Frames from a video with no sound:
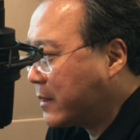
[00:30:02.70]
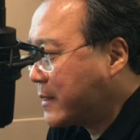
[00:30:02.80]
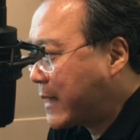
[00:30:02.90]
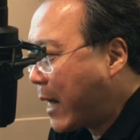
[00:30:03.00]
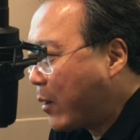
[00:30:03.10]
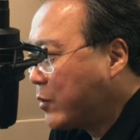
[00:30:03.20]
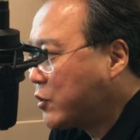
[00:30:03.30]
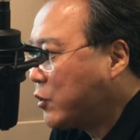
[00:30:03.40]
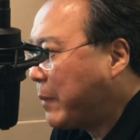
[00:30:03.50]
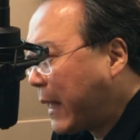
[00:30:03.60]

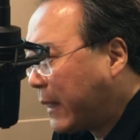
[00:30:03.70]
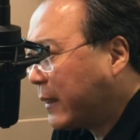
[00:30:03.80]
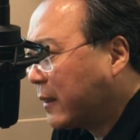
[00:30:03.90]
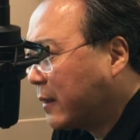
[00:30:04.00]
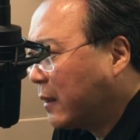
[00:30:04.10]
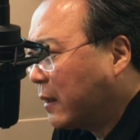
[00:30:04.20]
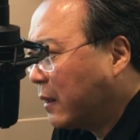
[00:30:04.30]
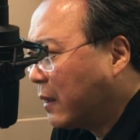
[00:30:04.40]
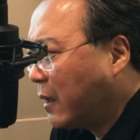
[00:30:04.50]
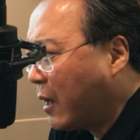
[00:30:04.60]
sounds you make
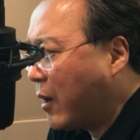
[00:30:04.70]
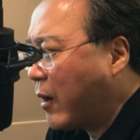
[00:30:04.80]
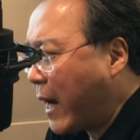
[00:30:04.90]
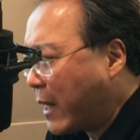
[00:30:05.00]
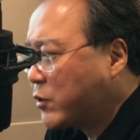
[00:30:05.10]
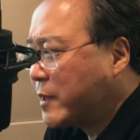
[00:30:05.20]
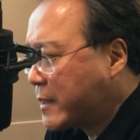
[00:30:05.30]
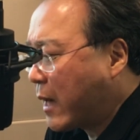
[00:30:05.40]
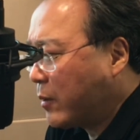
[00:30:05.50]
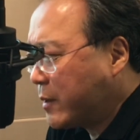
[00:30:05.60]
are actually
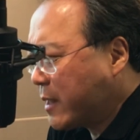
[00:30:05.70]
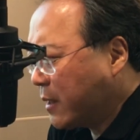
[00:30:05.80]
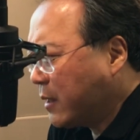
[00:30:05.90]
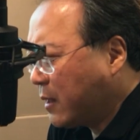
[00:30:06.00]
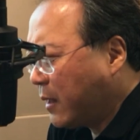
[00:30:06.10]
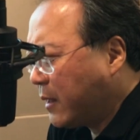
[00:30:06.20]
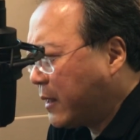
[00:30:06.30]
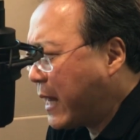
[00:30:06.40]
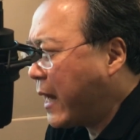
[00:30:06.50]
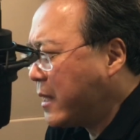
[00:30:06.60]
sounds
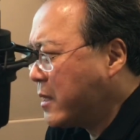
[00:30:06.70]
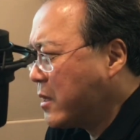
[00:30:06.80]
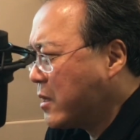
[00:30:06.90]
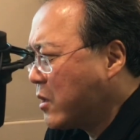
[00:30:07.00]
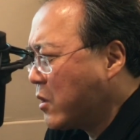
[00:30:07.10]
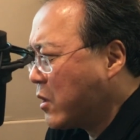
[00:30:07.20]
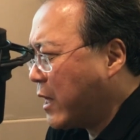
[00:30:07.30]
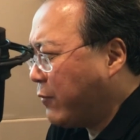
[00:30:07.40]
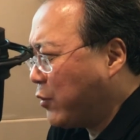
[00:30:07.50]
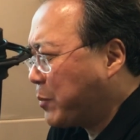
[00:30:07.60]
that
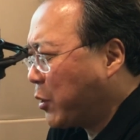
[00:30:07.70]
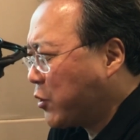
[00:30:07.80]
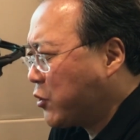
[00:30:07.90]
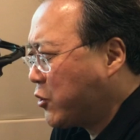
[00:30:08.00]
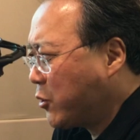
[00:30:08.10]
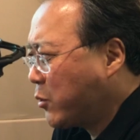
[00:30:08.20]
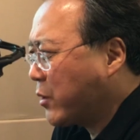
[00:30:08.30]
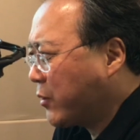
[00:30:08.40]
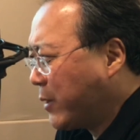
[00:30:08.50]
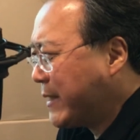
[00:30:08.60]
if you put 2 or
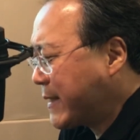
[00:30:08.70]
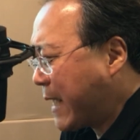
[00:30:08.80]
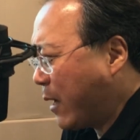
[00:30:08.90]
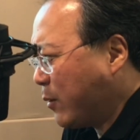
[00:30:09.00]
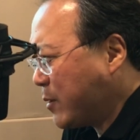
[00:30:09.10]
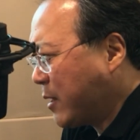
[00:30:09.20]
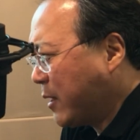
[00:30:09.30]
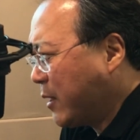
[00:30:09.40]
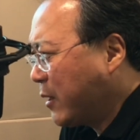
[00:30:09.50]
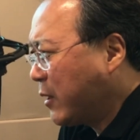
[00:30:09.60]
3 sounds
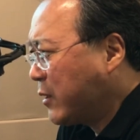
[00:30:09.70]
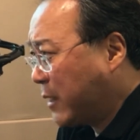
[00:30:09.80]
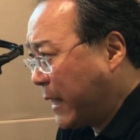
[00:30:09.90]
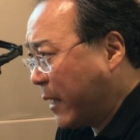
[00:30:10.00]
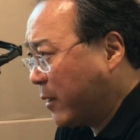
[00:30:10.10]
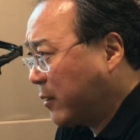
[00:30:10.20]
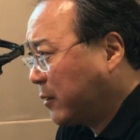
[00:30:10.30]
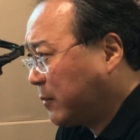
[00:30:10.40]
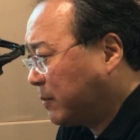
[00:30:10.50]
together,